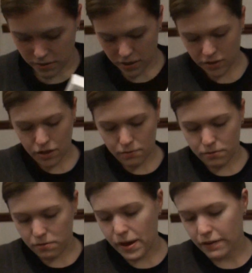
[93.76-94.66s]
I'm just going to open
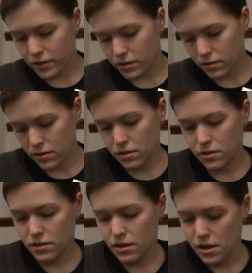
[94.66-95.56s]
it with a pair of
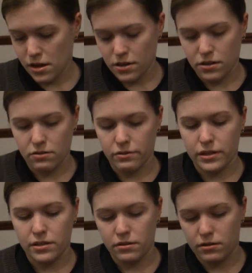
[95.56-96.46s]
scissors so I
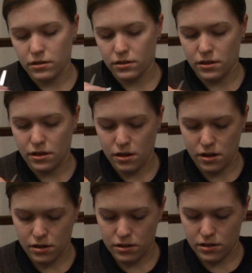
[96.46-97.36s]
don't
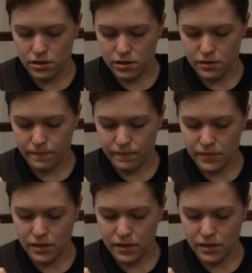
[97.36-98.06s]
hurt the or